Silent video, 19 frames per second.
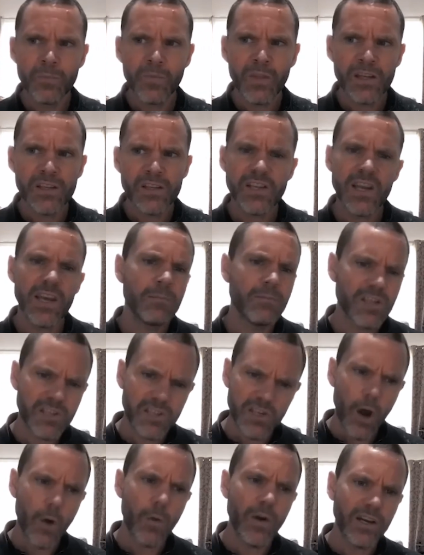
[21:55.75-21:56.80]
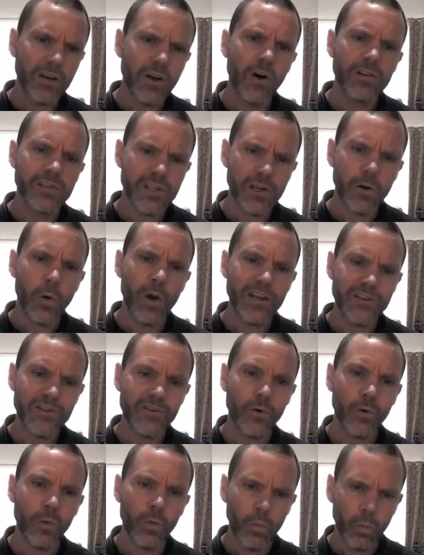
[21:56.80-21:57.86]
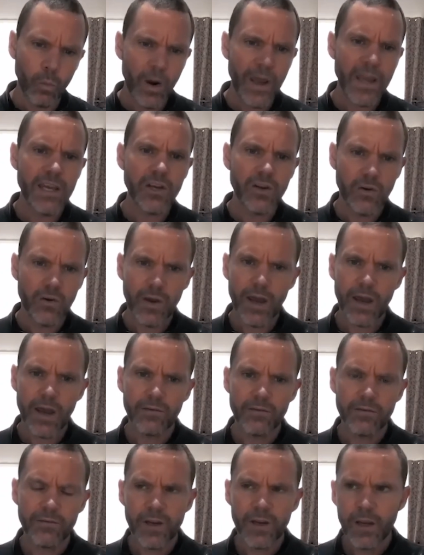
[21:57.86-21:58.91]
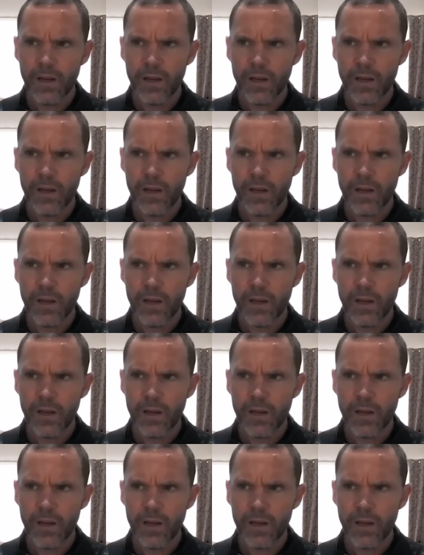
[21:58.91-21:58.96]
seemed so inconsequential when you have